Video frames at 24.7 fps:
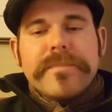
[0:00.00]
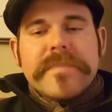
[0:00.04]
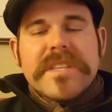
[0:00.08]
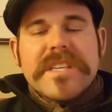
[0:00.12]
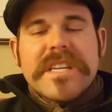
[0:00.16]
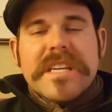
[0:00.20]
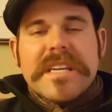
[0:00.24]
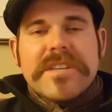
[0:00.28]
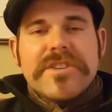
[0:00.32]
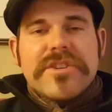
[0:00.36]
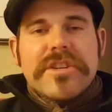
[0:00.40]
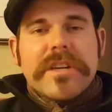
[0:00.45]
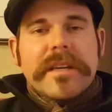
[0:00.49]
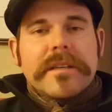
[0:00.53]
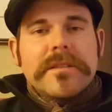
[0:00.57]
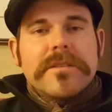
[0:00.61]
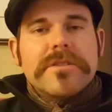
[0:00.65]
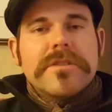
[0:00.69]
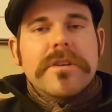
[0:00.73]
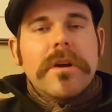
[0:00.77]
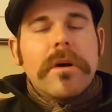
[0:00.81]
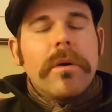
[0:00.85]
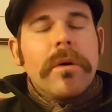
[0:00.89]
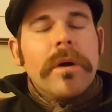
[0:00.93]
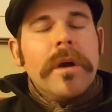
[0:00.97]
teaching.
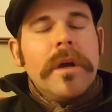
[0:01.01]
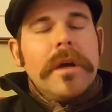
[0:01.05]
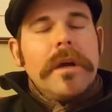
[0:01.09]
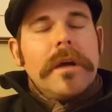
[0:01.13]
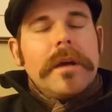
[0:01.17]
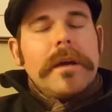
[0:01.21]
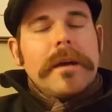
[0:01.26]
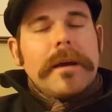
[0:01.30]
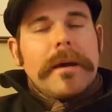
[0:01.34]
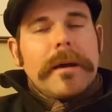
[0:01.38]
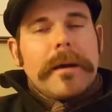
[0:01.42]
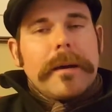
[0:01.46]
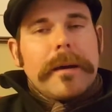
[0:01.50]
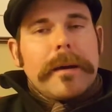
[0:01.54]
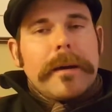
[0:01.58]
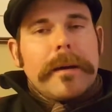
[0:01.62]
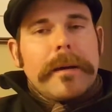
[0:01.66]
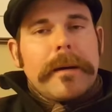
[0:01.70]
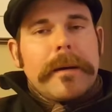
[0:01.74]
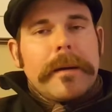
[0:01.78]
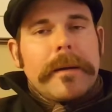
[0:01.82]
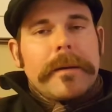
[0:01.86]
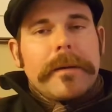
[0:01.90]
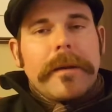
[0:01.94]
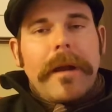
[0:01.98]
So
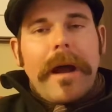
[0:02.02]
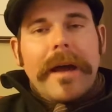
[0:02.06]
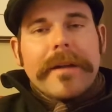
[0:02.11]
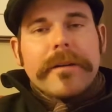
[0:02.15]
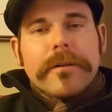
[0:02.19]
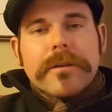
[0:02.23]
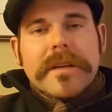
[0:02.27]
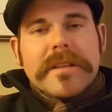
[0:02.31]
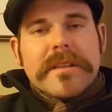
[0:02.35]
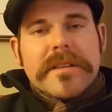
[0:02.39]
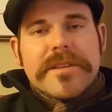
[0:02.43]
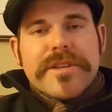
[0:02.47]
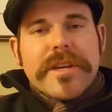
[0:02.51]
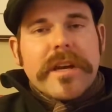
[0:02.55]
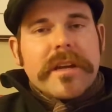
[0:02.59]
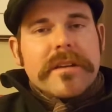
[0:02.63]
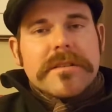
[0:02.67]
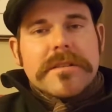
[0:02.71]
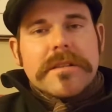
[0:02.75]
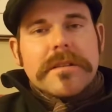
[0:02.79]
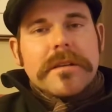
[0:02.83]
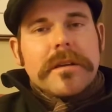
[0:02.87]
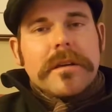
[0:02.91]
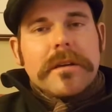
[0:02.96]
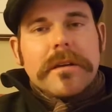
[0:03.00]
I don't get the chance
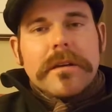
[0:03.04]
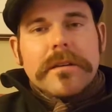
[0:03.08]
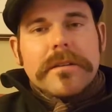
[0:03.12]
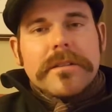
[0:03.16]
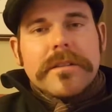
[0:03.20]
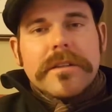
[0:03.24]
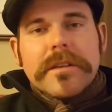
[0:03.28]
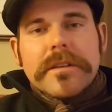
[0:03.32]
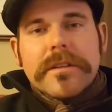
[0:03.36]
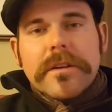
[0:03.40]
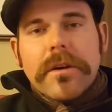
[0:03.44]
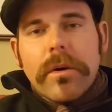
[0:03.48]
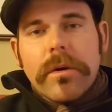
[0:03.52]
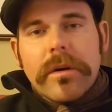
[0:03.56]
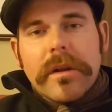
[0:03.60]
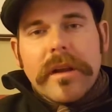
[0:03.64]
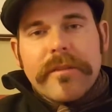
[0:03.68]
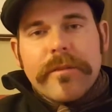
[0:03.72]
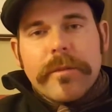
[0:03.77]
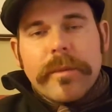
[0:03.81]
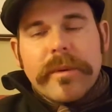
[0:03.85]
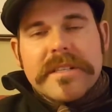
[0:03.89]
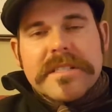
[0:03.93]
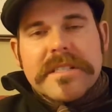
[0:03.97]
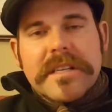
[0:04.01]
to go to
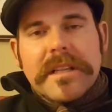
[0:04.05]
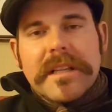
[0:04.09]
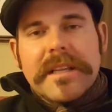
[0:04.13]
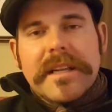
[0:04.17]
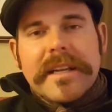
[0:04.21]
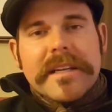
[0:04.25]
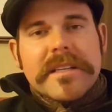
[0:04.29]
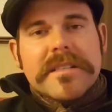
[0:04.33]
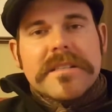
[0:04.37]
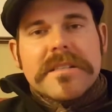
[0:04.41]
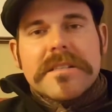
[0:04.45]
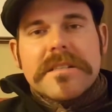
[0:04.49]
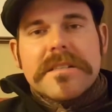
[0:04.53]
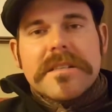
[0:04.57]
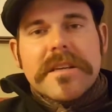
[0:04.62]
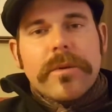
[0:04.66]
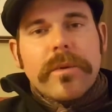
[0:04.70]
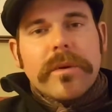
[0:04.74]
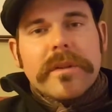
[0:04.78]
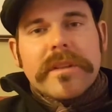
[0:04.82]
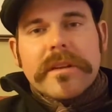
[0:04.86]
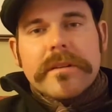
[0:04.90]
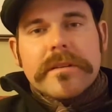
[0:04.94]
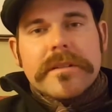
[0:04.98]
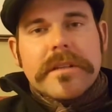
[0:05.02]
everybody's clinics and see
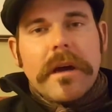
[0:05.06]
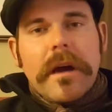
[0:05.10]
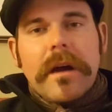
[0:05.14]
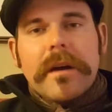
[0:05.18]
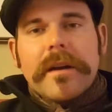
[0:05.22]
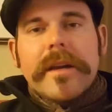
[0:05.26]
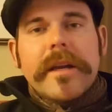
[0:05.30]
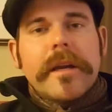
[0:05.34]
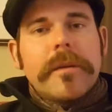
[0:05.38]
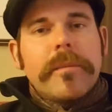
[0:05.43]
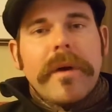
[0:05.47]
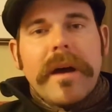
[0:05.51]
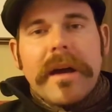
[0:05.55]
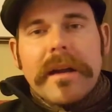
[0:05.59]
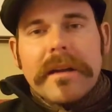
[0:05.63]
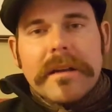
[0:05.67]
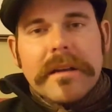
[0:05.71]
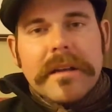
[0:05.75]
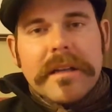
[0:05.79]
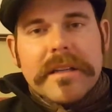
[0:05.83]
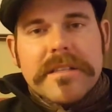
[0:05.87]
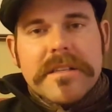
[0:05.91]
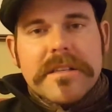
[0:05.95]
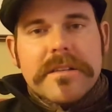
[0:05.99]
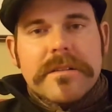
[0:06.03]
what they're talking about
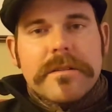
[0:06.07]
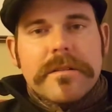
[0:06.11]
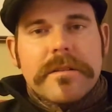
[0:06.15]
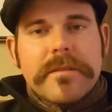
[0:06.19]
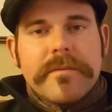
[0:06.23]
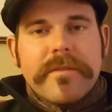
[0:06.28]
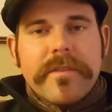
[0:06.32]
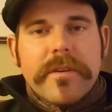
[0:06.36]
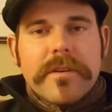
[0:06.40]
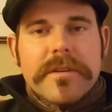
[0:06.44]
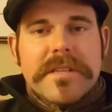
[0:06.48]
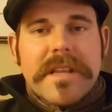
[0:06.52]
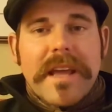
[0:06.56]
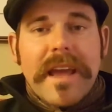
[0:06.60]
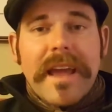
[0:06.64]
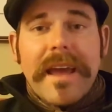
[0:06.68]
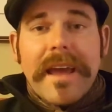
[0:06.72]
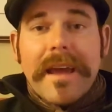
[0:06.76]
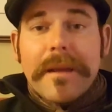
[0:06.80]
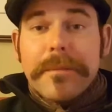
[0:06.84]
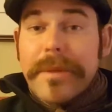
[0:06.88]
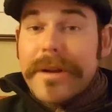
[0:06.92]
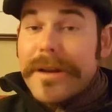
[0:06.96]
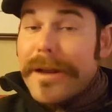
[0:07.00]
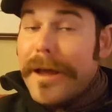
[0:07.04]
and listen to them
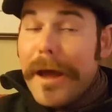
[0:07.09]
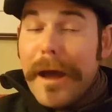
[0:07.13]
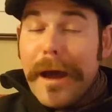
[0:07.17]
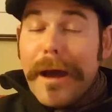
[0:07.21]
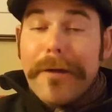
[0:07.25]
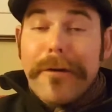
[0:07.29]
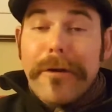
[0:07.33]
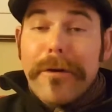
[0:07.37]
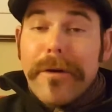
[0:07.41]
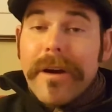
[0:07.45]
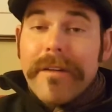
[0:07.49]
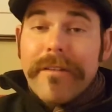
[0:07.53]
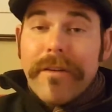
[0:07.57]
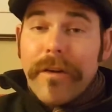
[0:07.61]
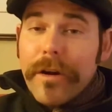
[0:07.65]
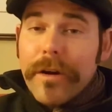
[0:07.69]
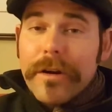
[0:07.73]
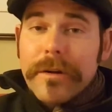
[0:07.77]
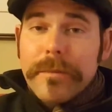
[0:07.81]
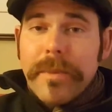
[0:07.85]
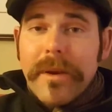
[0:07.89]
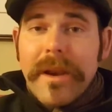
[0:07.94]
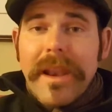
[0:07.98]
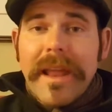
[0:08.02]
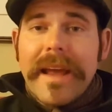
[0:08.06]
firsthand. But I know I've
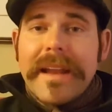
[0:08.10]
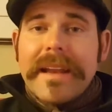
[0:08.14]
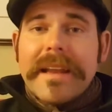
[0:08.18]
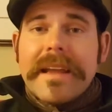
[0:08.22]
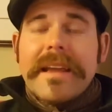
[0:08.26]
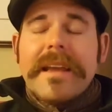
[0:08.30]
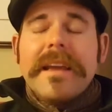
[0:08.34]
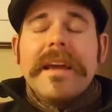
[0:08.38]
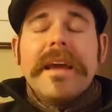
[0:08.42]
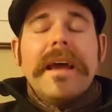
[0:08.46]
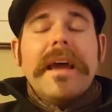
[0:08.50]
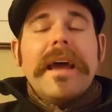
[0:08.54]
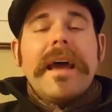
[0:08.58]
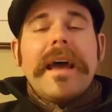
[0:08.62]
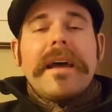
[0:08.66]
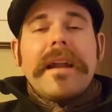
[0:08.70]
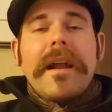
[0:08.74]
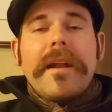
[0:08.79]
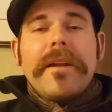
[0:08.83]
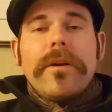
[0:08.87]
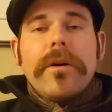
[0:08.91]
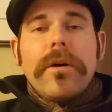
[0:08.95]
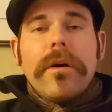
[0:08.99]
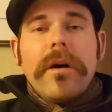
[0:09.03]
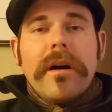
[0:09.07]
heard plenty, and
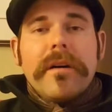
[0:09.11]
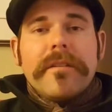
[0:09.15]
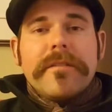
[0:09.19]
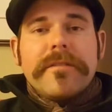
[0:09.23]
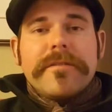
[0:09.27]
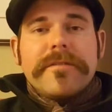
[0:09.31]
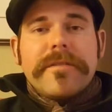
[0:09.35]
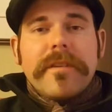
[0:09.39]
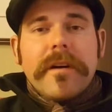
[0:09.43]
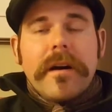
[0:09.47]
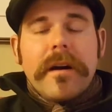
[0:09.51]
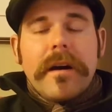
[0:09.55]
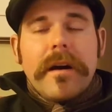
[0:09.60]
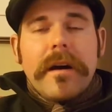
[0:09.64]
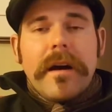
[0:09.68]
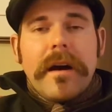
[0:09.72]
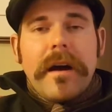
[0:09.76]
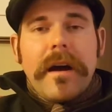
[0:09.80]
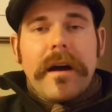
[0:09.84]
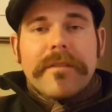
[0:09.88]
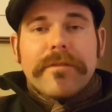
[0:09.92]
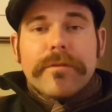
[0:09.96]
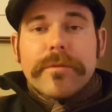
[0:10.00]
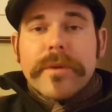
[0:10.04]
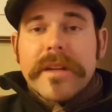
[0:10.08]
I know
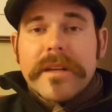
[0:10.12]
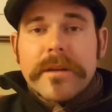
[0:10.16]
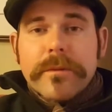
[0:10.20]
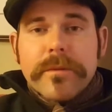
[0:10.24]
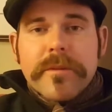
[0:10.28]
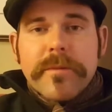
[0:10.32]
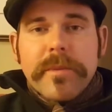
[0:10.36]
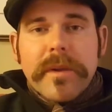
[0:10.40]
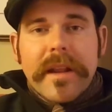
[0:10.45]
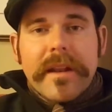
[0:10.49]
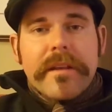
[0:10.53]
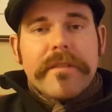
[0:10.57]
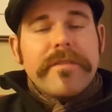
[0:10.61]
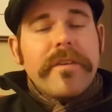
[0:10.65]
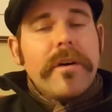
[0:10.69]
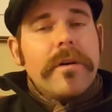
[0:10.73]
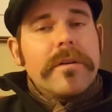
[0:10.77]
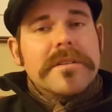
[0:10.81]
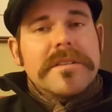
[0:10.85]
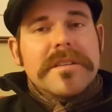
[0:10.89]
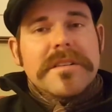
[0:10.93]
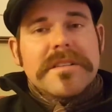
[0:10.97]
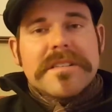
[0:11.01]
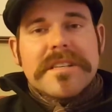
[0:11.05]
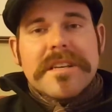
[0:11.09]
I've ridden with plenty of
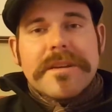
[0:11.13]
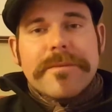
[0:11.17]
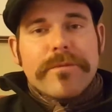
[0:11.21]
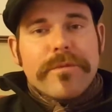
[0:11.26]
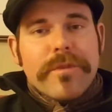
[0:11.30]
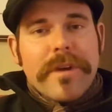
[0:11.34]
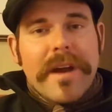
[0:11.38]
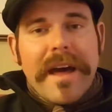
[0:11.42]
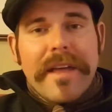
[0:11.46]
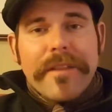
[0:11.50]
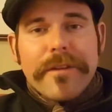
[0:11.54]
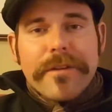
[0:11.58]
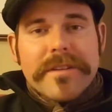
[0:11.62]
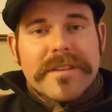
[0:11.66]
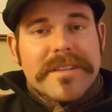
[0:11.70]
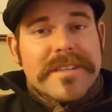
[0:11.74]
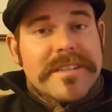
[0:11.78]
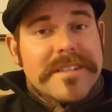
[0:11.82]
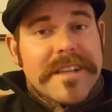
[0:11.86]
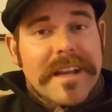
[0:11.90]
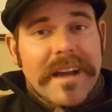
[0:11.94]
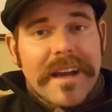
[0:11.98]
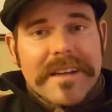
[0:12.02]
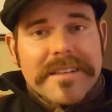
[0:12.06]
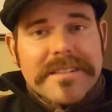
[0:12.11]
folks that seem rather
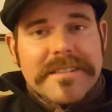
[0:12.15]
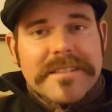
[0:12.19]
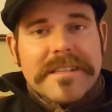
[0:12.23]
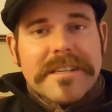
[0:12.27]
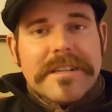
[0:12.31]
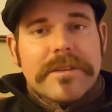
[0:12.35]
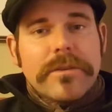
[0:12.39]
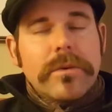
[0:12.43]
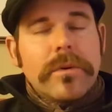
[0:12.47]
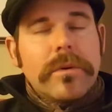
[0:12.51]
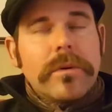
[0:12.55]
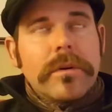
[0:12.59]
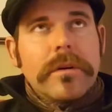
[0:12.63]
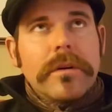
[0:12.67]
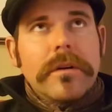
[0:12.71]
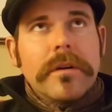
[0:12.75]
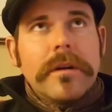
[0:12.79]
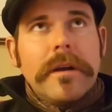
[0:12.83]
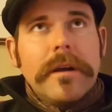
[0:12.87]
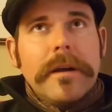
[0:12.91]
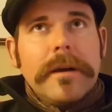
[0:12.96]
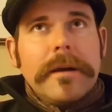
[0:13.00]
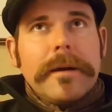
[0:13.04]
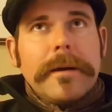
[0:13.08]
disgusted or